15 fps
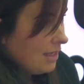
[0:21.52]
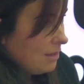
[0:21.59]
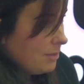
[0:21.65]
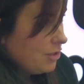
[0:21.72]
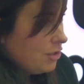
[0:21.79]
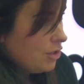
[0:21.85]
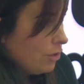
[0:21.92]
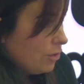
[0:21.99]
a little
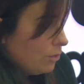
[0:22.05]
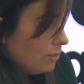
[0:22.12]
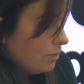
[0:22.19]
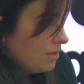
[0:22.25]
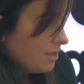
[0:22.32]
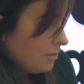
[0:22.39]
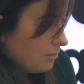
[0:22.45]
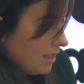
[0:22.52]
bit too
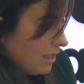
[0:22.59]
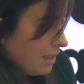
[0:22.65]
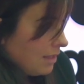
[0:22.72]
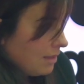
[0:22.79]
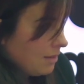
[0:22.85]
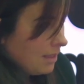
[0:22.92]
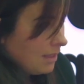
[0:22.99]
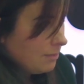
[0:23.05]
something,
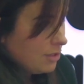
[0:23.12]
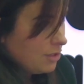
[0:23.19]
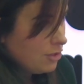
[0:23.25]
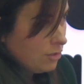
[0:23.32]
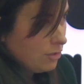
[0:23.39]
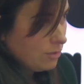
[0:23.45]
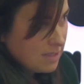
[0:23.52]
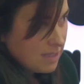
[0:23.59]
like a little bit
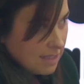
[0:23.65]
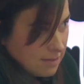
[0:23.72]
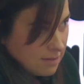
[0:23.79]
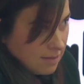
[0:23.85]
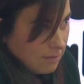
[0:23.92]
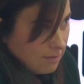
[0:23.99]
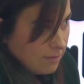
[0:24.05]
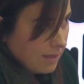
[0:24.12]
too
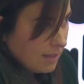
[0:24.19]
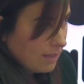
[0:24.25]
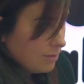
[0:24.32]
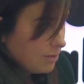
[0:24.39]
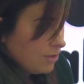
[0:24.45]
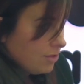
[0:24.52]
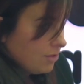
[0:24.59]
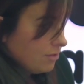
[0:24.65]
sensitive, a little
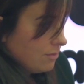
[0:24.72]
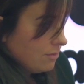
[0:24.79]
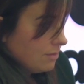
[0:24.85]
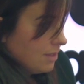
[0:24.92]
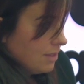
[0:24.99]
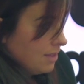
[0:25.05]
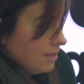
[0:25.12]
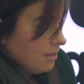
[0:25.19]
bit too
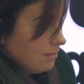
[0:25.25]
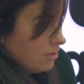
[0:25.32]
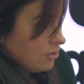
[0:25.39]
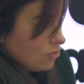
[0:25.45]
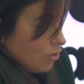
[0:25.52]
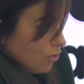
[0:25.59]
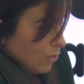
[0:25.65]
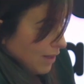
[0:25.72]

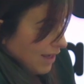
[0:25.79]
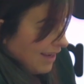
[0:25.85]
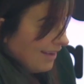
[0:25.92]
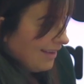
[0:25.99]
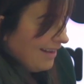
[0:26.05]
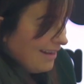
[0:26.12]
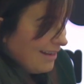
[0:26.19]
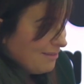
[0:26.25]
controlling,
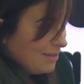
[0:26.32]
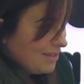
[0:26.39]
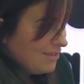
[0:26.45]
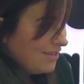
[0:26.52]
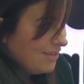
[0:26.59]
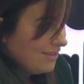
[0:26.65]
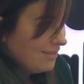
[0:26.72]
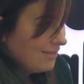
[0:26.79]
a little bit
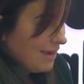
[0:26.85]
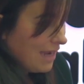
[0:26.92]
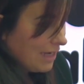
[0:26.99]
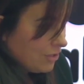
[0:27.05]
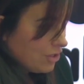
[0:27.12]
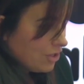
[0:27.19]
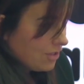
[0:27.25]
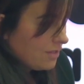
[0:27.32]
too
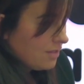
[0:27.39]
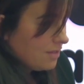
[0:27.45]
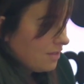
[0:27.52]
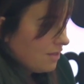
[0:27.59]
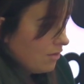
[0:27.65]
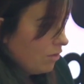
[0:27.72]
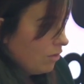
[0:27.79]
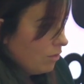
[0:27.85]
anxious,
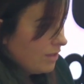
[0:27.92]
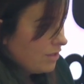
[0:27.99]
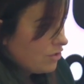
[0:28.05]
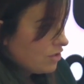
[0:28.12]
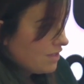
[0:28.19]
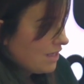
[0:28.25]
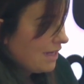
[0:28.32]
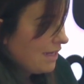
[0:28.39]
always
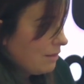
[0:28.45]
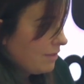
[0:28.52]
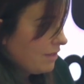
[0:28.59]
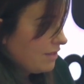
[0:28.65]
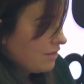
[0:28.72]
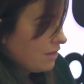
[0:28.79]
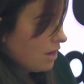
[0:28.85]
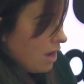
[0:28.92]
just a little
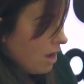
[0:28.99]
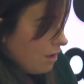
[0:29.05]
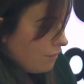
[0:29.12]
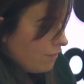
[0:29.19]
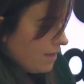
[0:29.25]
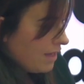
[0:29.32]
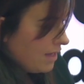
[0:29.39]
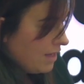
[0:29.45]
bit
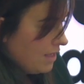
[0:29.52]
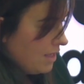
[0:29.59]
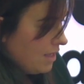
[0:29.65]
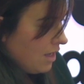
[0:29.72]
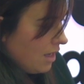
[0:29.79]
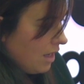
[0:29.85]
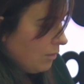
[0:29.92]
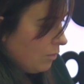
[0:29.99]
off. And
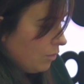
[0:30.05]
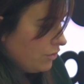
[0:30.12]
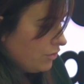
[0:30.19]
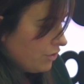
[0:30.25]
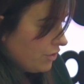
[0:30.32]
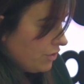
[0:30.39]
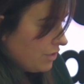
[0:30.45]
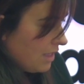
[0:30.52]
I
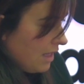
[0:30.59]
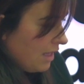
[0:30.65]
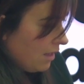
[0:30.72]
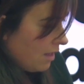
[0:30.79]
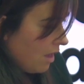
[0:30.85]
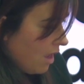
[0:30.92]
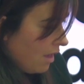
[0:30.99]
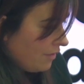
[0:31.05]
wondered a
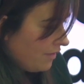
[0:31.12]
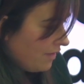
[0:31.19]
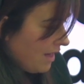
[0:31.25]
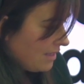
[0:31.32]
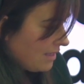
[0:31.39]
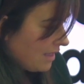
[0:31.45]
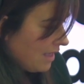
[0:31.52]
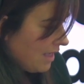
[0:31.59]
lot
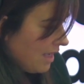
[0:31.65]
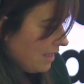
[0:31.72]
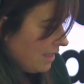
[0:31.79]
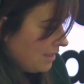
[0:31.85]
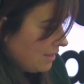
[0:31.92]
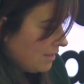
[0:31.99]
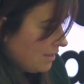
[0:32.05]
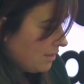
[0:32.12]
as a
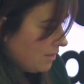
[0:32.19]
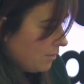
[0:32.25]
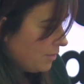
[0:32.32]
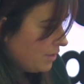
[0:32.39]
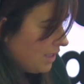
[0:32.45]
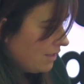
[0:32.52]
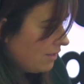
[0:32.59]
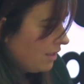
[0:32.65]
kid,
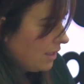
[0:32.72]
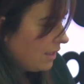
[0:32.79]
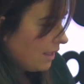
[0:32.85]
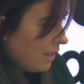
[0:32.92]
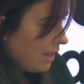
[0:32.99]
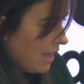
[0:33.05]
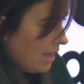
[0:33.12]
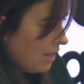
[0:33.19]
particularly
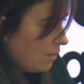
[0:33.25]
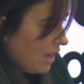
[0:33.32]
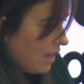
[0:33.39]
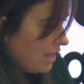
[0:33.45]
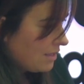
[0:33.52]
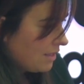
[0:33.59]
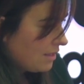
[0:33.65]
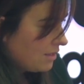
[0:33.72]
like
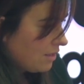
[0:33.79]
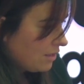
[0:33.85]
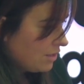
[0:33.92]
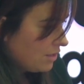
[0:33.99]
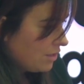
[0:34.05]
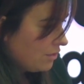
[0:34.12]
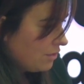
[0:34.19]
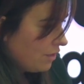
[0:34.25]
as I
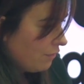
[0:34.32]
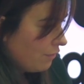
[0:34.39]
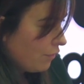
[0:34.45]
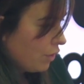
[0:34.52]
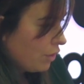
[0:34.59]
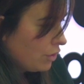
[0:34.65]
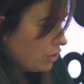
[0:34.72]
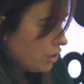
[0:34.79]
started to
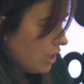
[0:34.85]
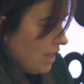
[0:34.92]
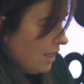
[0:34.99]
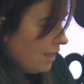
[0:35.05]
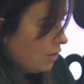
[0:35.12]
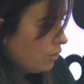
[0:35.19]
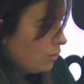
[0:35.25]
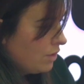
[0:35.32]
diverge,
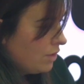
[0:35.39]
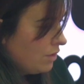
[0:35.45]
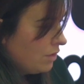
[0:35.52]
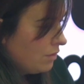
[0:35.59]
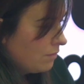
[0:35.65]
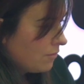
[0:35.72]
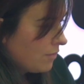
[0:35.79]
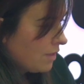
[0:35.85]
you know,
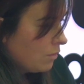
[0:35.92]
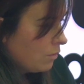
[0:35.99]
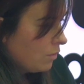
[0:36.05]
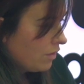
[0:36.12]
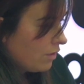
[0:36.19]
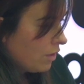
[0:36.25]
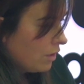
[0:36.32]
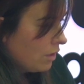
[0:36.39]
when
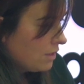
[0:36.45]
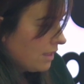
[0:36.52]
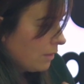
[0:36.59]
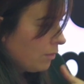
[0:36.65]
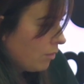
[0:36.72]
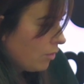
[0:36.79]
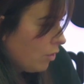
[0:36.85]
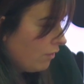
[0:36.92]
with girls, like
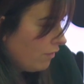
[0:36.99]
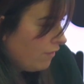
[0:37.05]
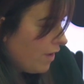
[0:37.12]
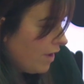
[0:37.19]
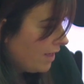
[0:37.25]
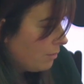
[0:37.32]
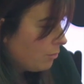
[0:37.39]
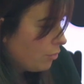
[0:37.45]
we were all
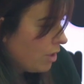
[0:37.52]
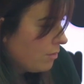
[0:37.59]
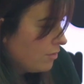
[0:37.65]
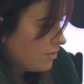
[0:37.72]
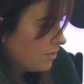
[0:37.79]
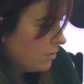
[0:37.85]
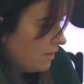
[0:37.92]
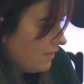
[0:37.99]
fine in primary
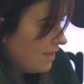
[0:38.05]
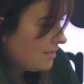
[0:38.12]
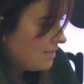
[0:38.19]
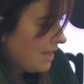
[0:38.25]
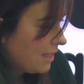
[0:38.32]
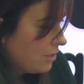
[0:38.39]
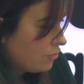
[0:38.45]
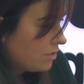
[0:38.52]
school and then
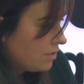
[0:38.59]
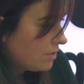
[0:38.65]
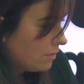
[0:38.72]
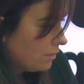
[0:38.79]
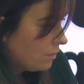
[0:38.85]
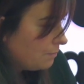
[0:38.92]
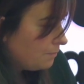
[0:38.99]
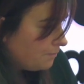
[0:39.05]
secondary
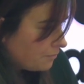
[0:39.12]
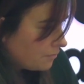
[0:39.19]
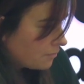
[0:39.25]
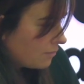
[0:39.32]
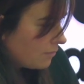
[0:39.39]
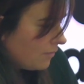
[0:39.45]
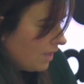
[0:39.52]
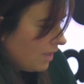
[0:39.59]
school,
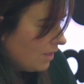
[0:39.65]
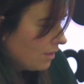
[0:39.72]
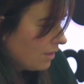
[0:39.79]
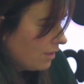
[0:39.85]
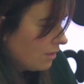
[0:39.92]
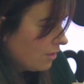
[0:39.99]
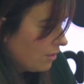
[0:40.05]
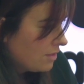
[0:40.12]

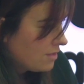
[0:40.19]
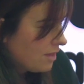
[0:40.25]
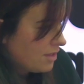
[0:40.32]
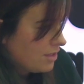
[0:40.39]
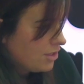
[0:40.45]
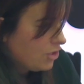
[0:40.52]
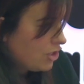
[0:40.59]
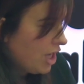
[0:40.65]
girls
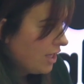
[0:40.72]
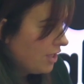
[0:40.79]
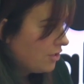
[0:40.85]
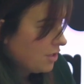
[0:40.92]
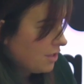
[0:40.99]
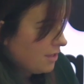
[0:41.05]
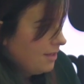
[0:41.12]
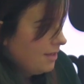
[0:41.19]
started to
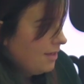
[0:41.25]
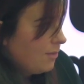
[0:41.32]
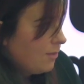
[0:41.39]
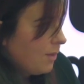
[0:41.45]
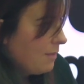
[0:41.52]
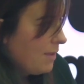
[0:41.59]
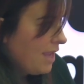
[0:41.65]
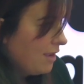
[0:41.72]
change and
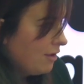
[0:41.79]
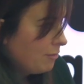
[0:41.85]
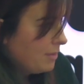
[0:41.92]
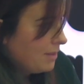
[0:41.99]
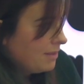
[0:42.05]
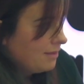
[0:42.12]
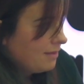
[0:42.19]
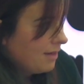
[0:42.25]
wear makeup
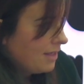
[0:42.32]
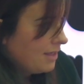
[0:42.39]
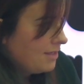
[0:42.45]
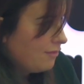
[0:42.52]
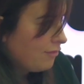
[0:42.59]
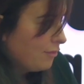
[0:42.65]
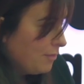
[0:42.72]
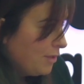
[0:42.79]
and like
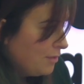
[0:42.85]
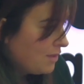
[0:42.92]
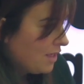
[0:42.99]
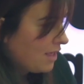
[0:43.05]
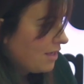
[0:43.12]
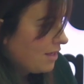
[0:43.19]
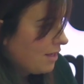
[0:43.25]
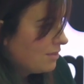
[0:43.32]
different
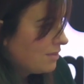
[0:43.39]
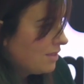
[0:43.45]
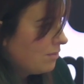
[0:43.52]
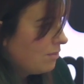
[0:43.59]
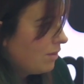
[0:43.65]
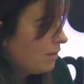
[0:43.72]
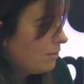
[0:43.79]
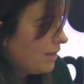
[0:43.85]
music. And I was
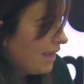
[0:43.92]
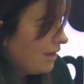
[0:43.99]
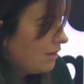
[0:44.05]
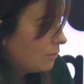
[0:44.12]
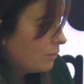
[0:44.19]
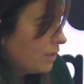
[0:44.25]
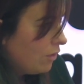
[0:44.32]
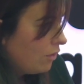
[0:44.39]
like, what? Hang
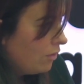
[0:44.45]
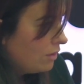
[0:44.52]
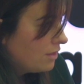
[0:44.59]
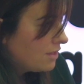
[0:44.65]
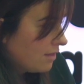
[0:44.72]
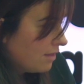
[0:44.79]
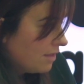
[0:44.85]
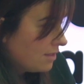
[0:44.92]
on, we all
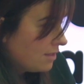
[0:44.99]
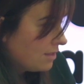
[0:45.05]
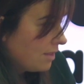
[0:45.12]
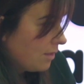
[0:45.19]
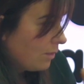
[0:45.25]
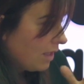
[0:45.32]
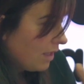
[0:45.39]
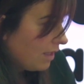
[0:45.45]
decided
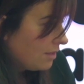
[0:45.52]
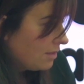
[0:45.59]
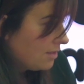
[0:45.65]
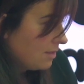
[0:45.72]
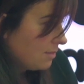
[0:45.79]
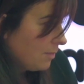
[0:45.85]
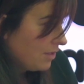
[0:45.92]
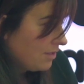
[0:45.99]
that we liked
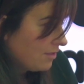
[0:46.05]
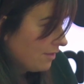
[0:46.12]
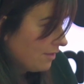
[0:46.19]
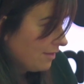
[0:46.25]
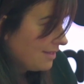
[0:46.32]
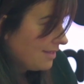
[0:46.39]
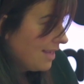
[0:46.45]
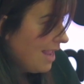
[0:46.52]
the Spice
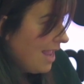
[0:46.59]
Girls